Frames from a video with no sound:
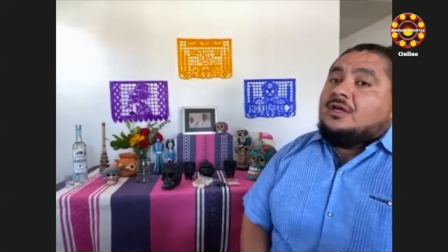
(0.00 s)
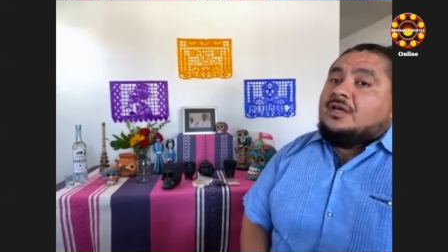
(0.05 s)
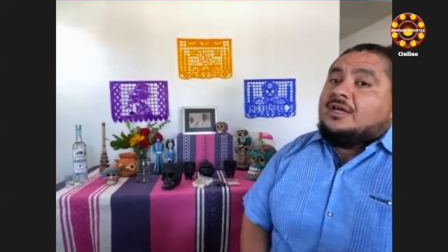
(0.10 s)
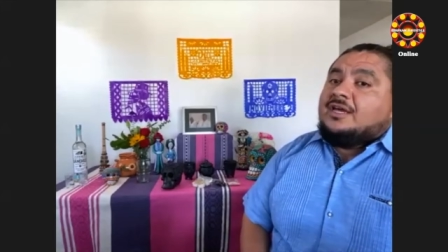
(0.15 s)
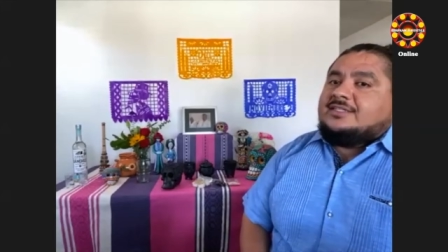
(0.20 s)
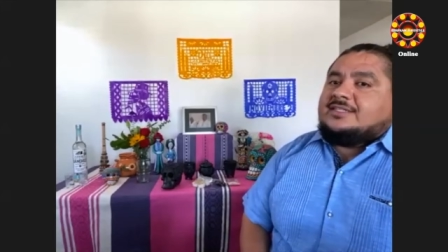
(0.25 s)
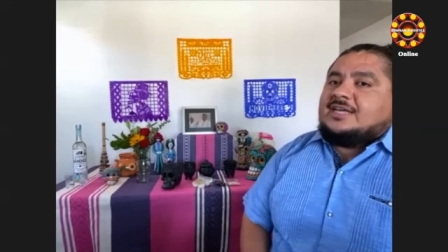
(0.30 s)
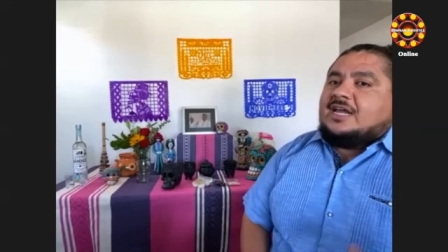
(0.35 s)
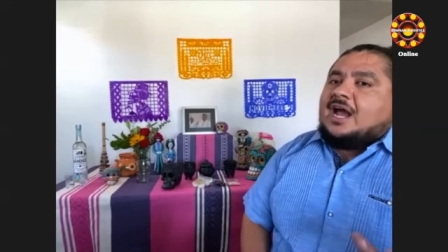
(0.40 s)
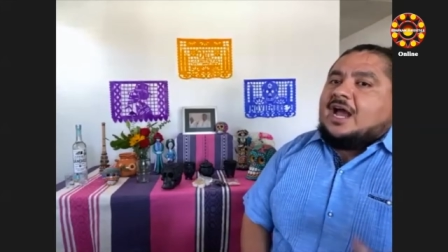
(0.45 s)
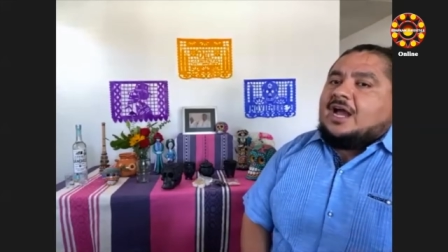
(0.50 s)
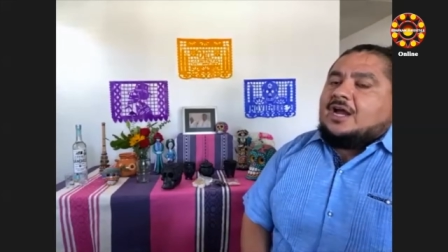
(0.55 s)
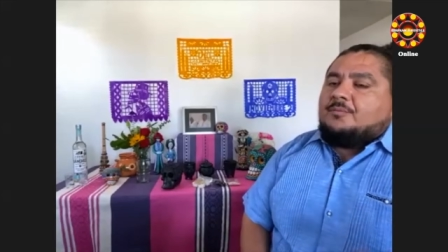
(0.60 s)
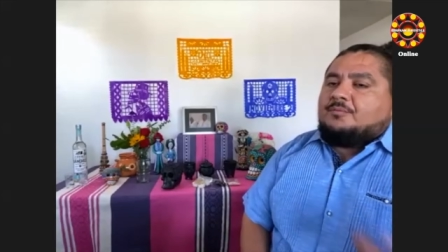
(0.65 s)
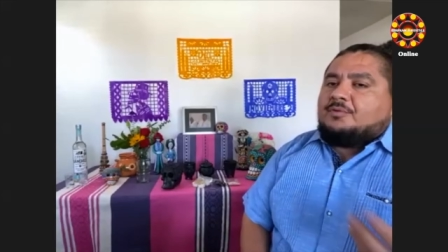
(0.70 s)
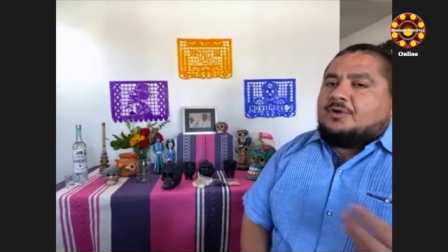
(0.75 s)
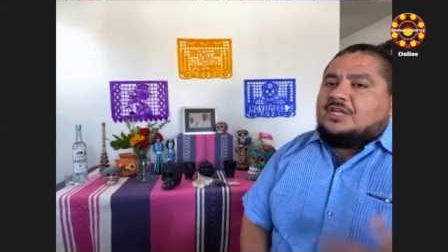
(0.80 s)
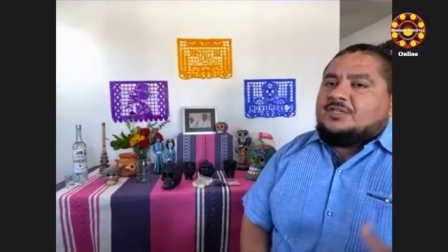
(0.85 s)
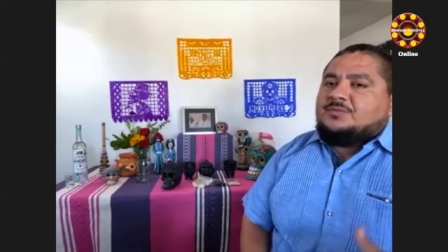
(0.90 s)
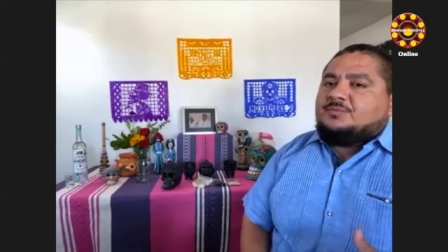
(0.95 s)
It's at a higher
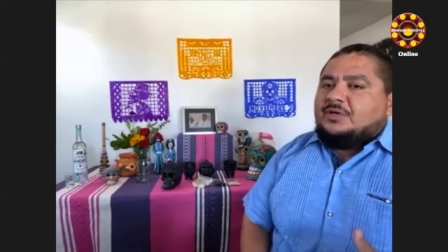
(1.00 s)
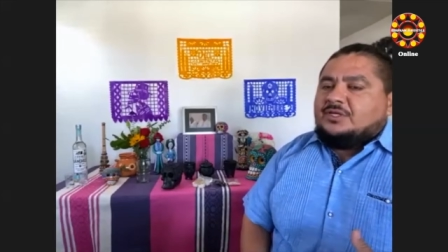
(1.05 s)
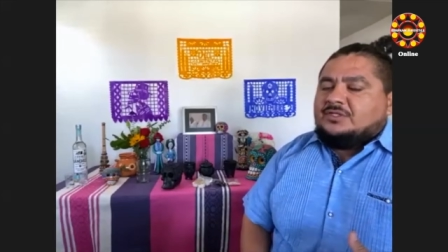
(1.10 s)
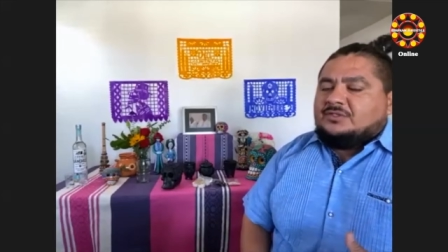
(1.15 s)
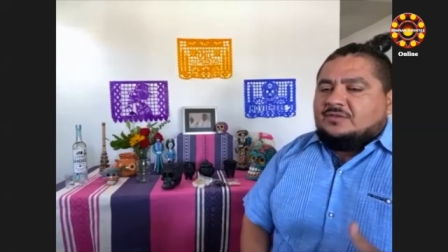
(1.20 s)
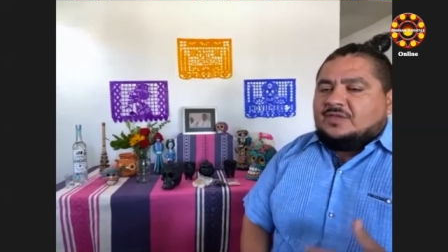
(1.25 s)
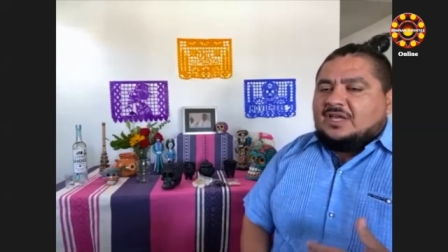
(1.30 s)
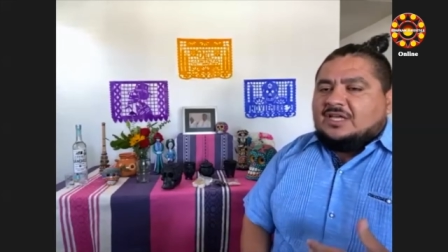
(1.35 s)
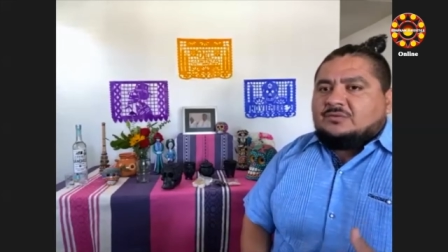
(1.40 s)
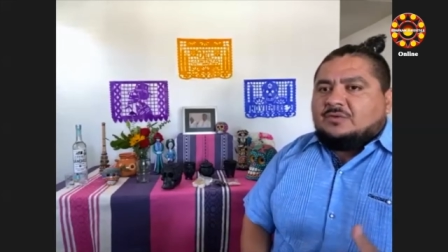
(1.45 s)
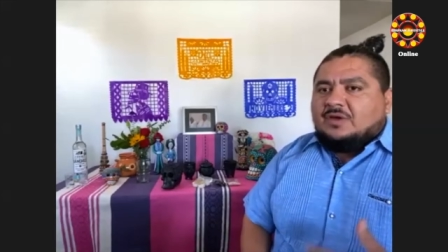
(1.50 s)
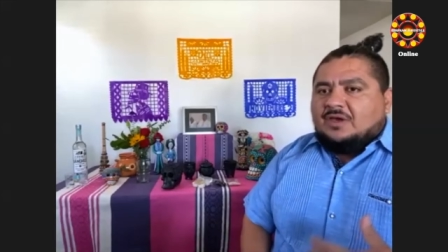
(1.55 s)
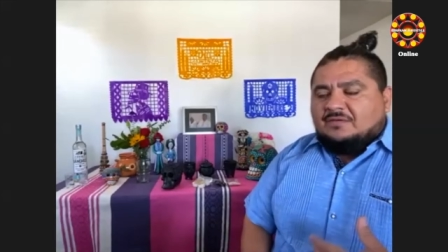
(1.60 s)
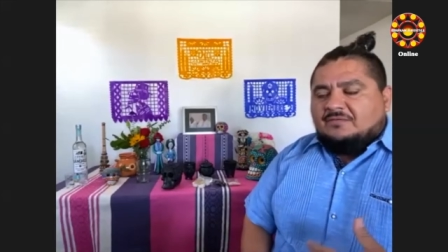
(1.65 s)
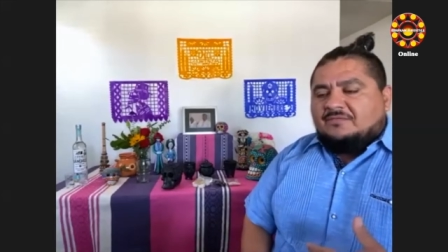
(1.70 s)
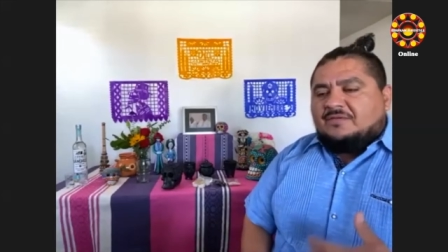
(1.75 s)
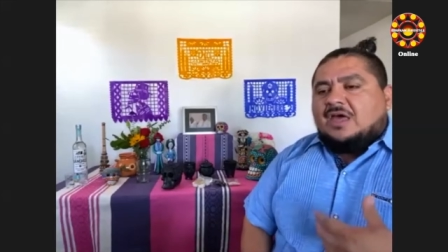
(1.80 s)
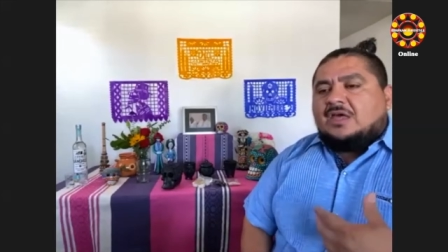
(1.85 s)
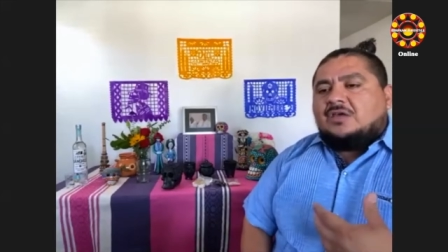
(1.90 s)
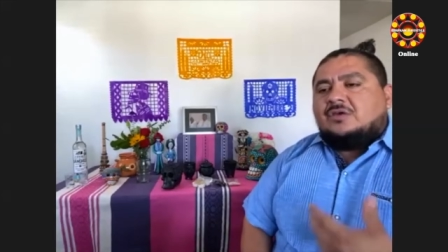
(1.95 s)
price point, so that's why the
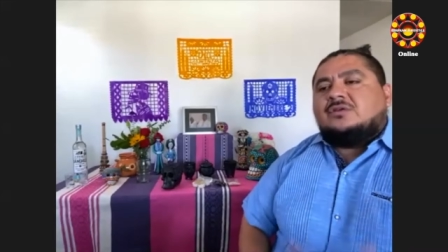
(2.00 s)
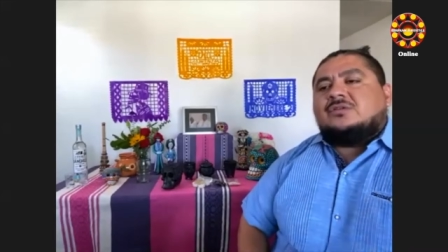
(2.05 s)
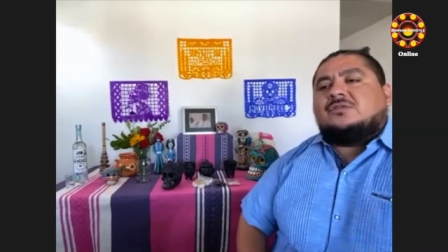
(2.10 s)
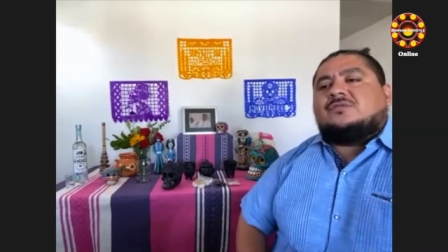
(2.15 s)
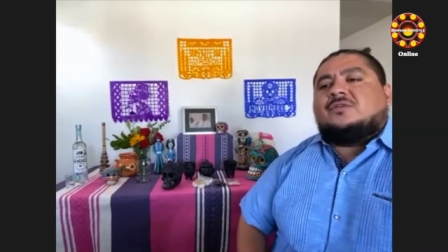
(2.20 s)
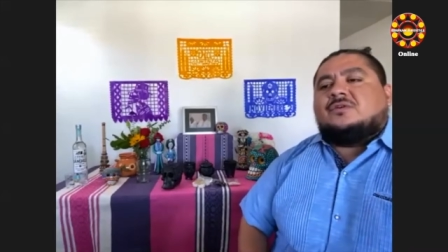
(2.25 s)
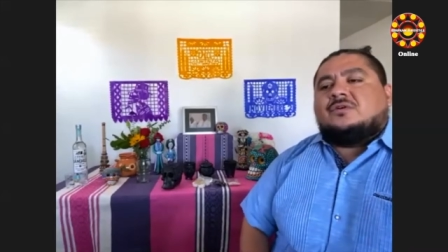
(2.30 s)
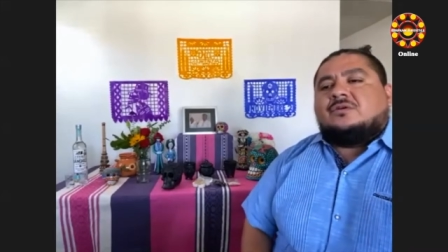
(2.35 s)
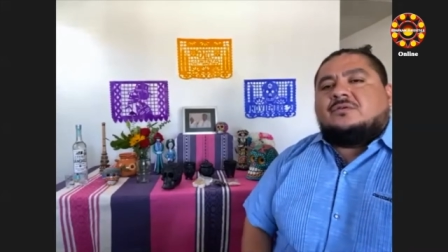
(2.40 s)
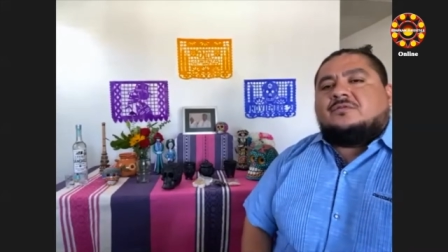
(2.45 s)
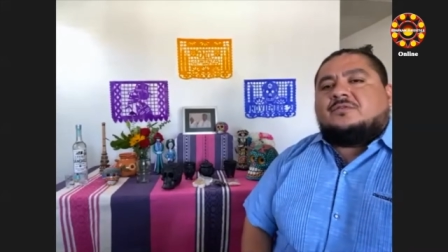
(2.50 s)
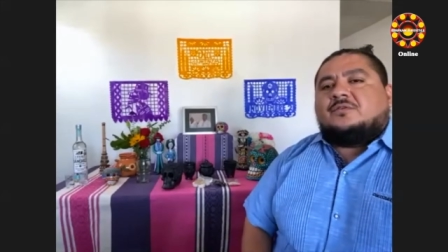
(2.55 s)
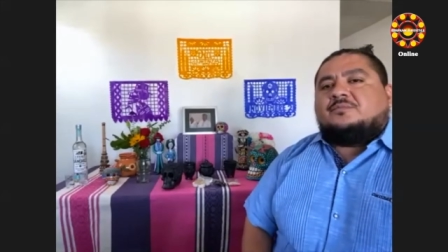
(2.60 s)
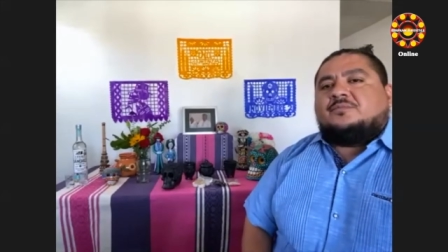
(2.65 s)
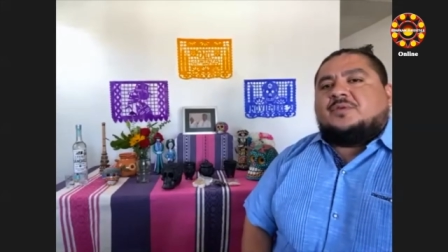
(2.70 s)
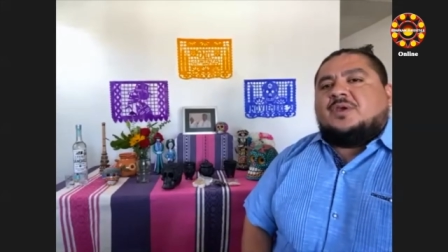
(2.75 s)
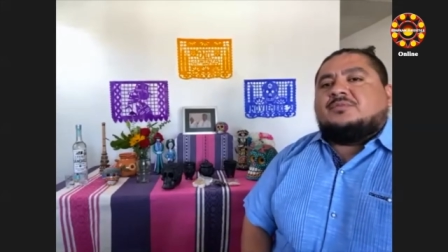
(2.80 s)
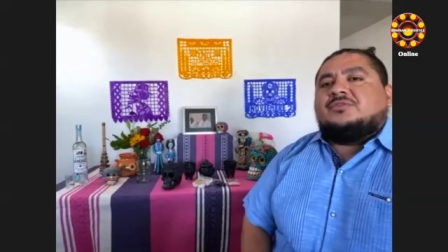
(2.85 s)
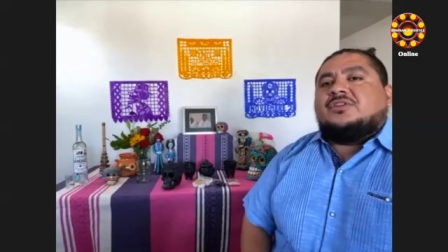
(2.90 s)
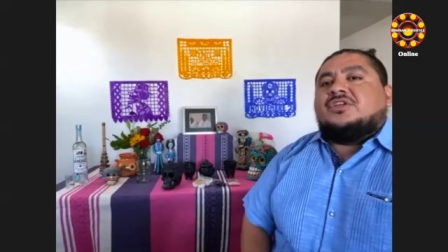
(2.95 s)
value is for, for
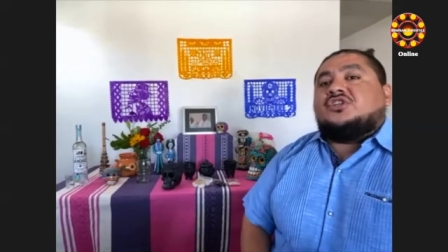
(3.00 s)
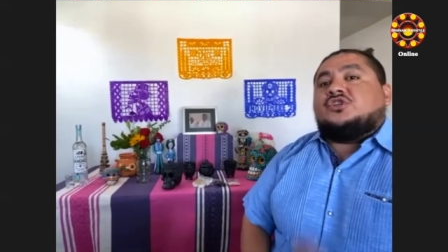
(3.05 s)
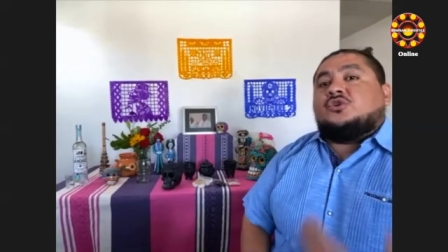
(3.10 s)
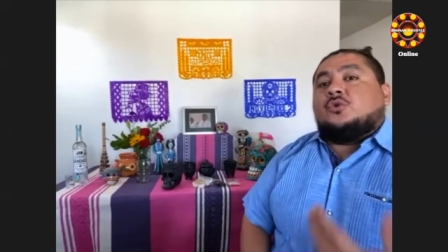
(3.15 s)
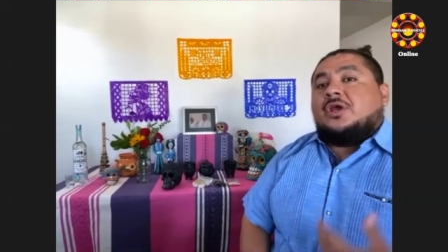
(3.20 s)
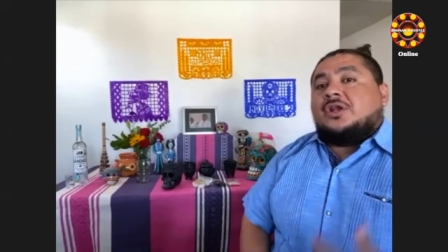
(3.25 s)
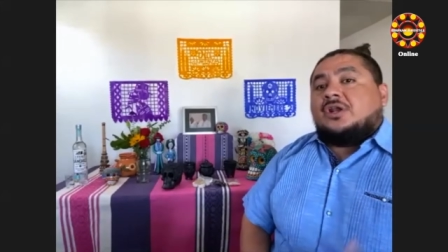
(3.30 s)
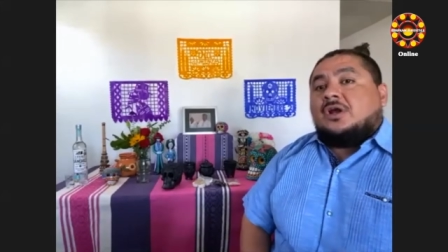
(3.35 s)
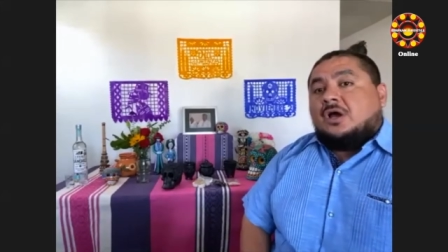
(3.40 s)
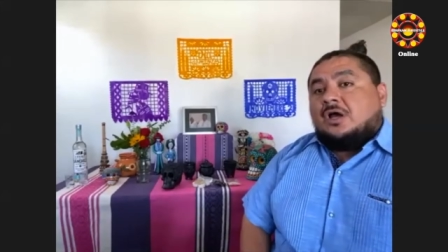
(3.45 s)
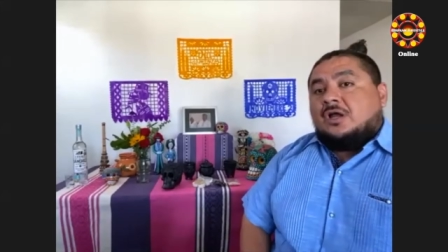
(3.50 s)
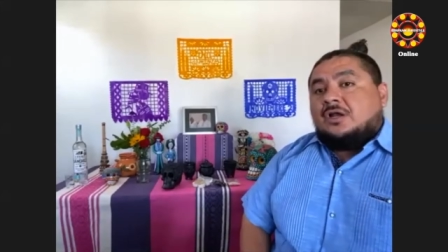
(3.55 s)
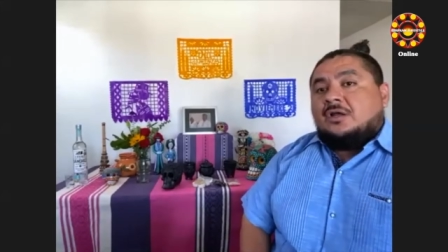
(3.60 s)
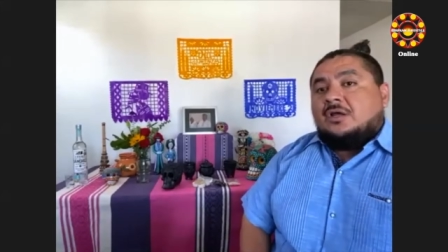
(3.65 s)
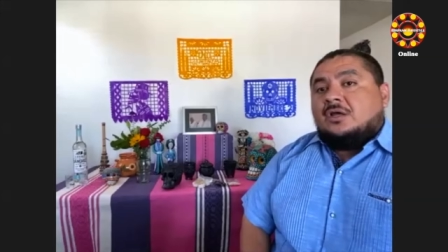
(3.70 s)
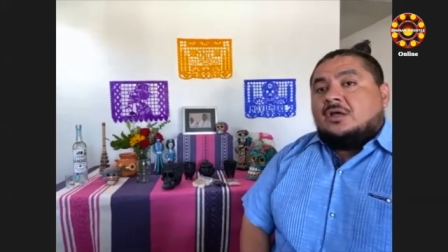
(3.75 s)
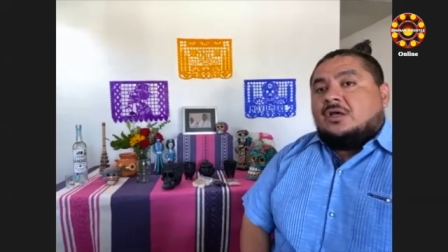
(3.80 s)
people to join on